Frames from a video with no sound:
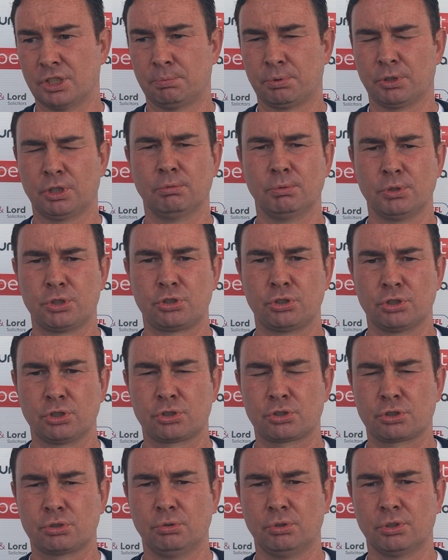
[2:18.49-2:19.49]
He probably should have
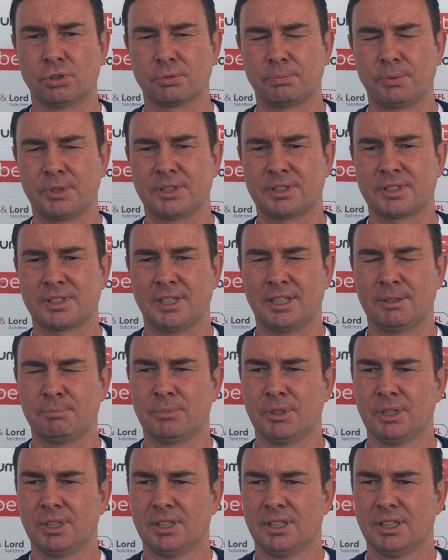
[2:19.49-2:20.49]
scored, but
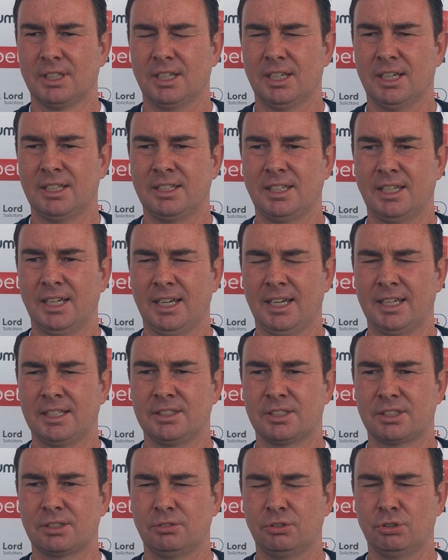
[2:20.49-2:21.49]
in the end,